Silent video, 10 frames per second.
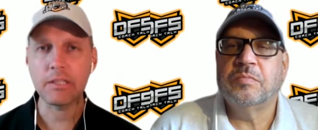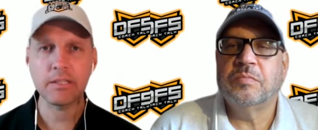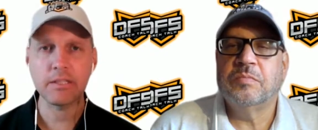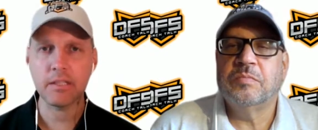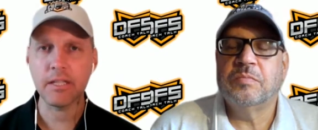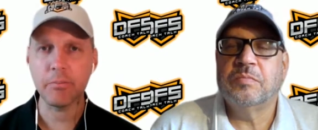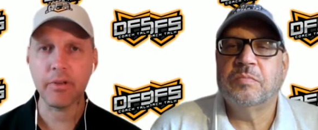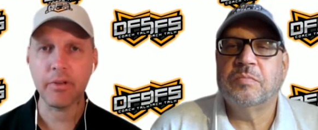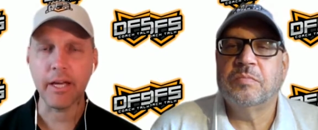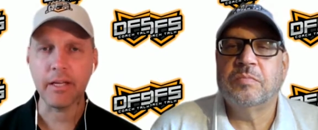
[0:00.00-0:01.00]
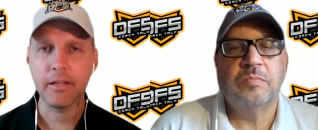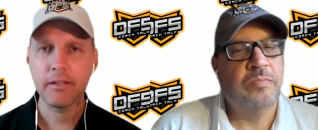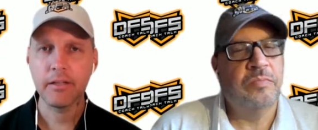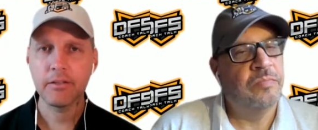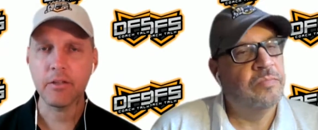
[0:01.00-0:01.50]
Speaker 1: realistically in play.
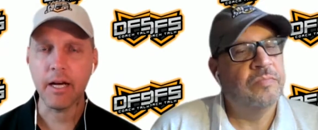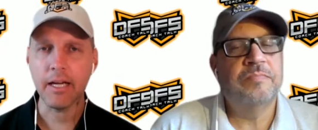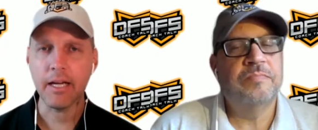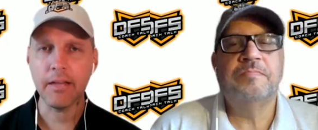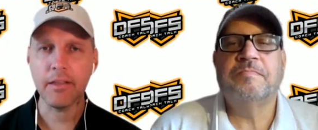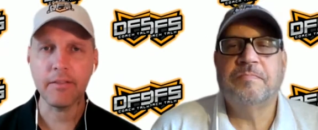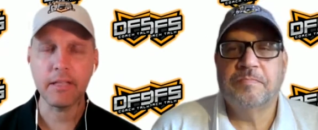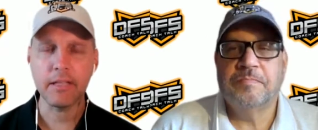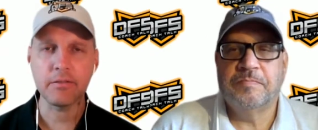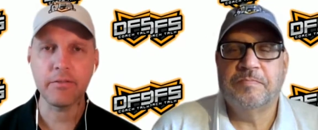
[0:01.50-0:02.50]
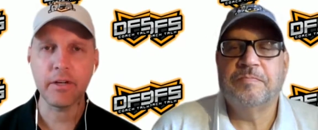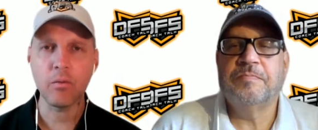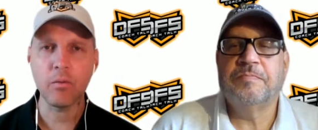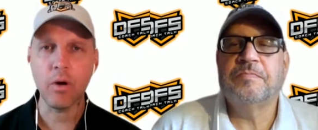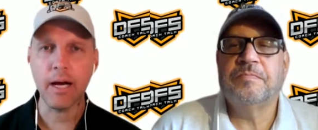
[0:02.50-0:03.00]
So I, I think that's a
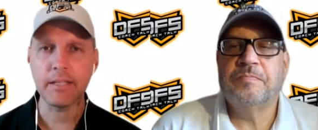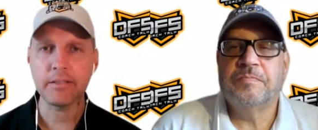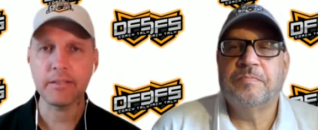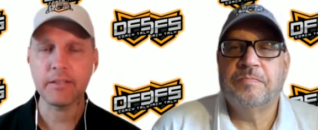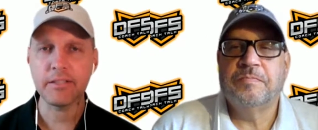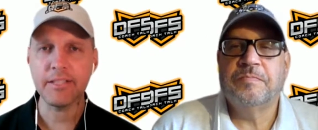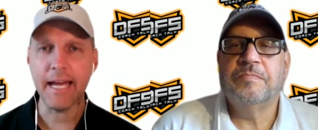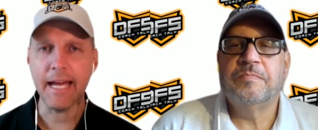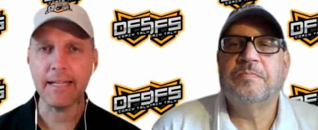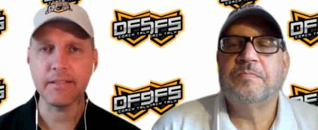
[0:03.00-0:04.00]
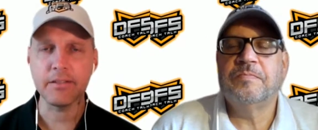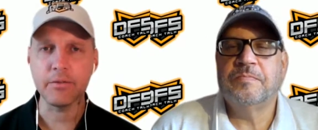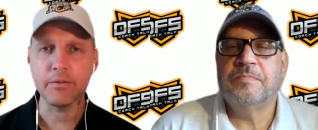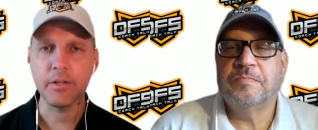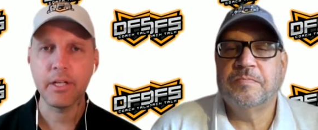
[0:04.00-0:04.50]
very wise stat
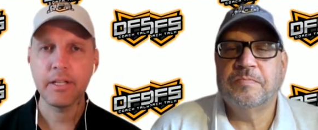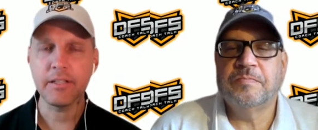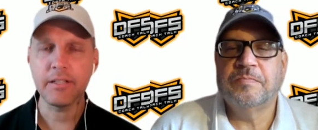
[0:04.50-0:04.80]
to